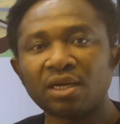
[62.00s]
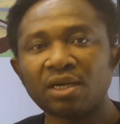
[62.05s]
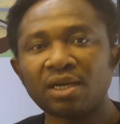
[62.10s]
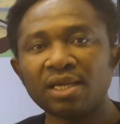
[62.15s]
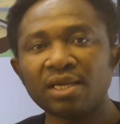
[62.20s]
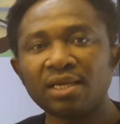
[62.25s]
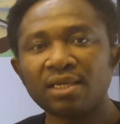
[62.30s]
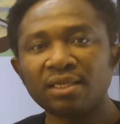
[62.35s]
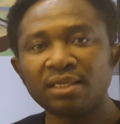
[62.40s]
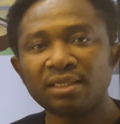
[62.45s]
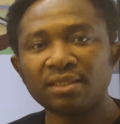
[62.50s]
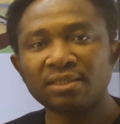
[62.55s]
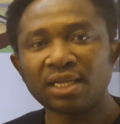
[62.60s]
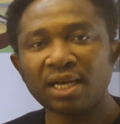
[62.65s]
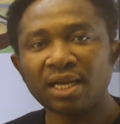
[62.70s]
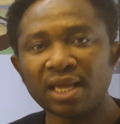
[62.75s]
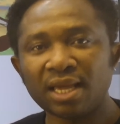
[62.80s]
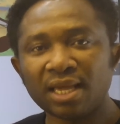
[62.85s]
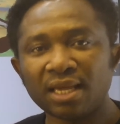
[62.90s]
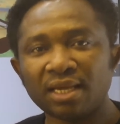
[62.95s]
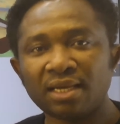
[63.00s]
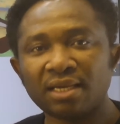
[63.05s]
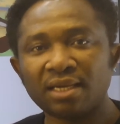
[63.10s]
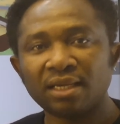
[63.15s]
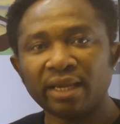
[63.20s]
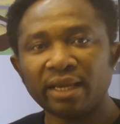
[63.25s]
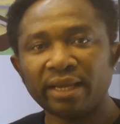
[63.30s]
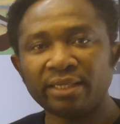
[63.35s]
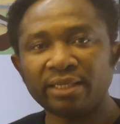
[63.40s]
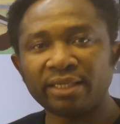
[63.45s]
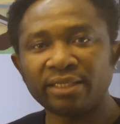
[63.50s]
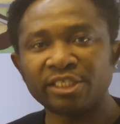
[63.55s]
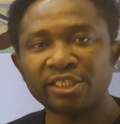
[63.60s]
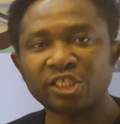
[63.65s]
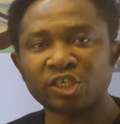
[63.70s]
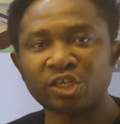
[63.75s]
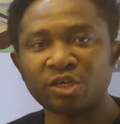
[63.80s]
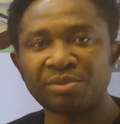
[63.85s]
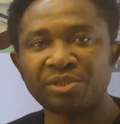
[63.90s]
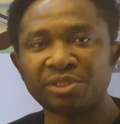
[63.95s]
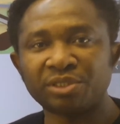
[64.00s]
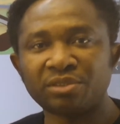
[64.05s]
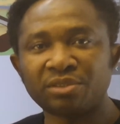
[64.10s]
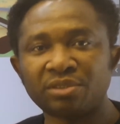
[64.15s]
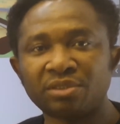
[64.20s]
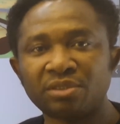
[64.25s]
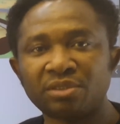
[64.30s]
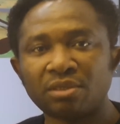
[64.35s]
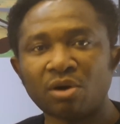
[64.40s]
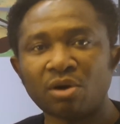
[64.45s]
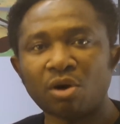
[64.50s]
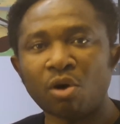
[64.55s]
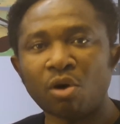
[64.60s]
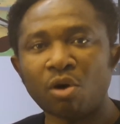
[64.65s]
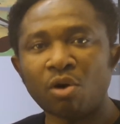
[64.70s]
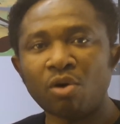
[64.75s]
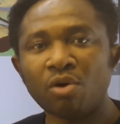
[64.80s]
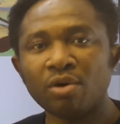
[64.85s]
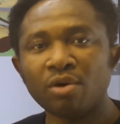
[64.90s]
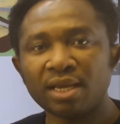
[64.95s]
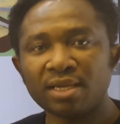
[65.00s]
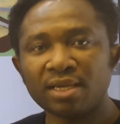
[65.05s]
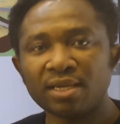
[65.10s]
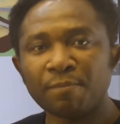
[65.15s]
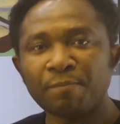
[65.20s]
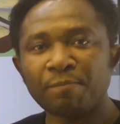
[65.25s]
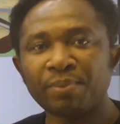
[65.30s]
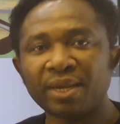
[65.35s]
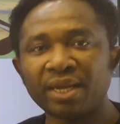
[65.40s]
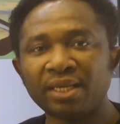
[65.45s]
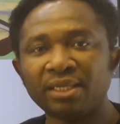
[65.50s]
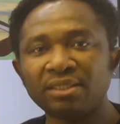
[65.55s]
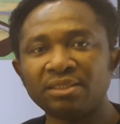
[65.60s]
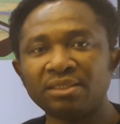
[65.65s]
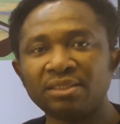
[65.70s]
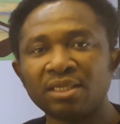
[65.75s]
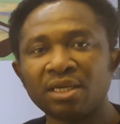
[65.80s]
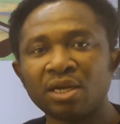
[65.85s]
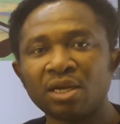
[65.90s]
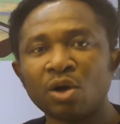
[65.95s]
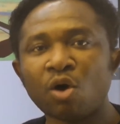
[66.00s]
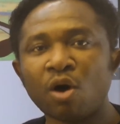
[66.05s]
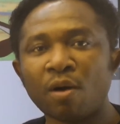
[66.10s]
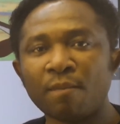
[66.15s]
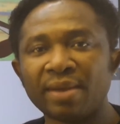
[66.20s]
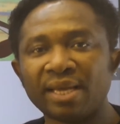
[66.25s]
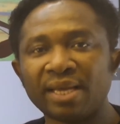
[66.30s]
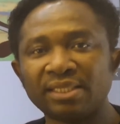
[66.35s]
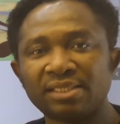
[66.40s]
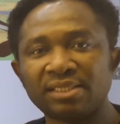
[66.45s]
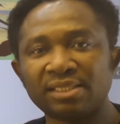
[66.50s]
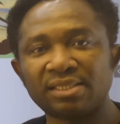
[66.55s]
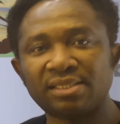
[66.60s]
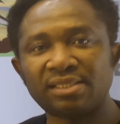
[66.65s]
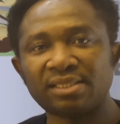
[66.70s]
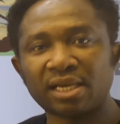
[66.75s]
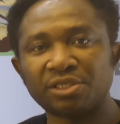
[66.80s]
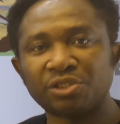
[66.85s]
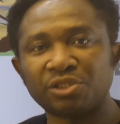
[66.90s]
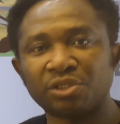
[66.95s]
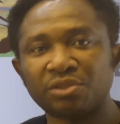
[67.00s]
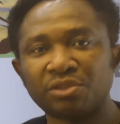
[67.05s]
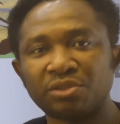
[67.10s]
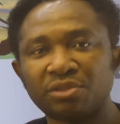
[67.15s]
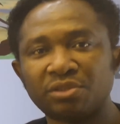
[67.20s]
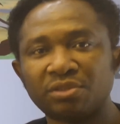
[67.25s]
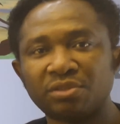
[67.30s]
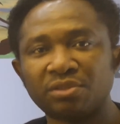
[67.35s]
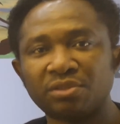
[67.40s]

Click the link in the description or in the pinned comment section.